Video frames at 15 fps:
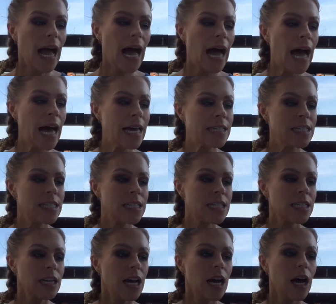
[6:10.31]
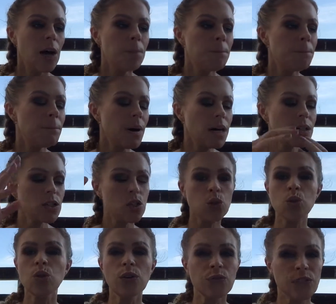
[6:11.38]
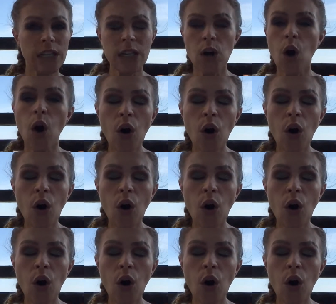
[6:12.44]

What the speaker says: And amongst all of the